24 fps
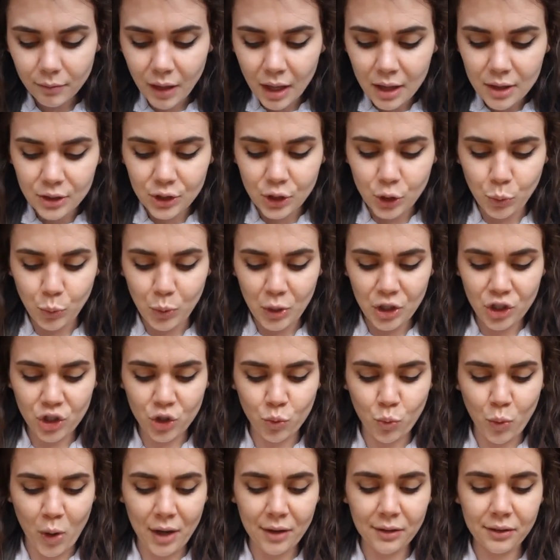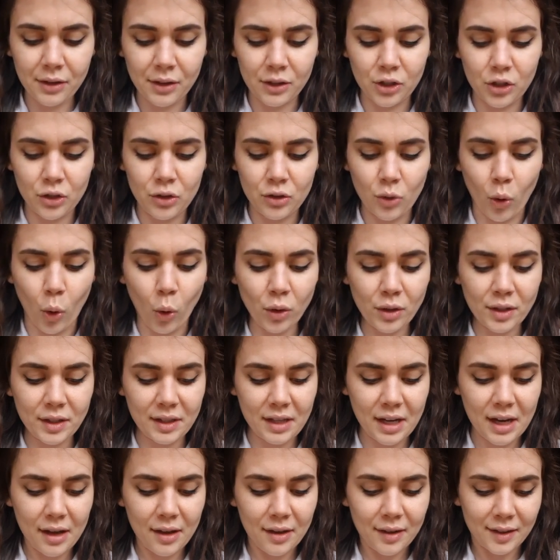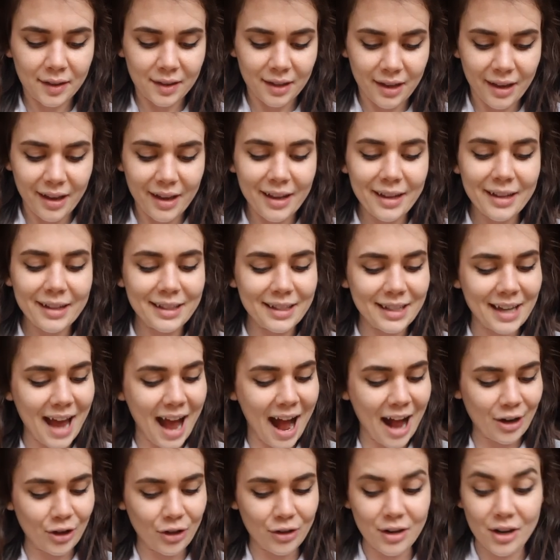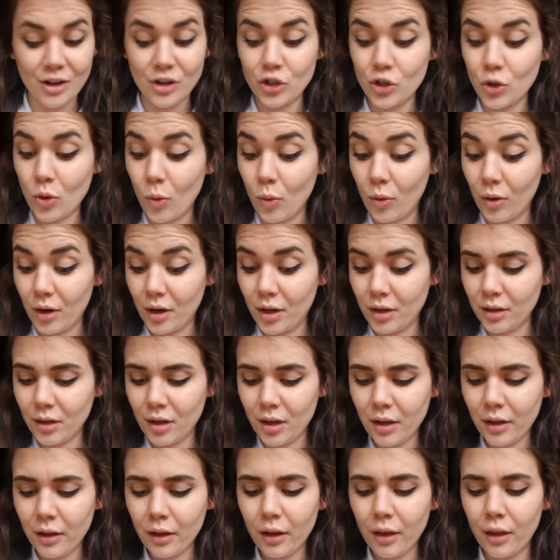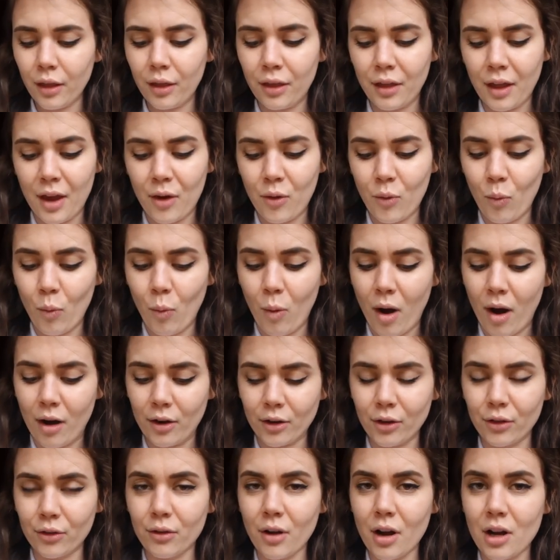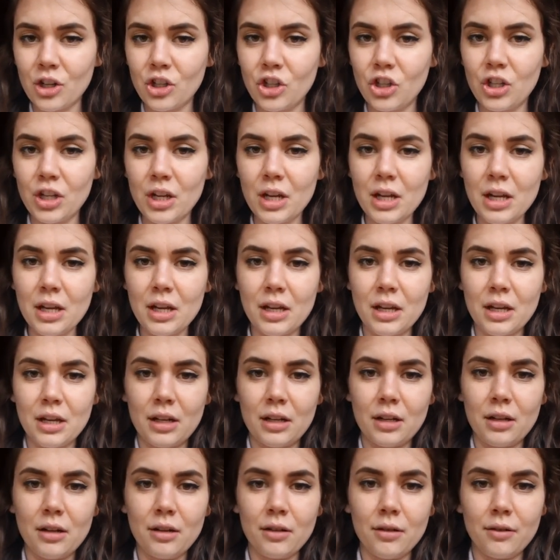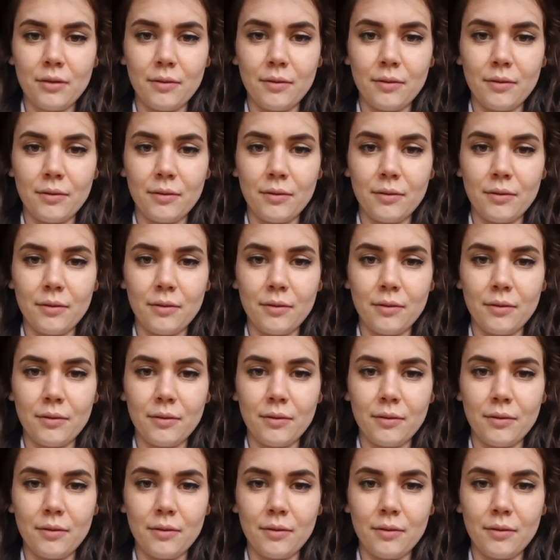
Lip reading: Swish went the horsetails, tattered and torn, then water rushed in,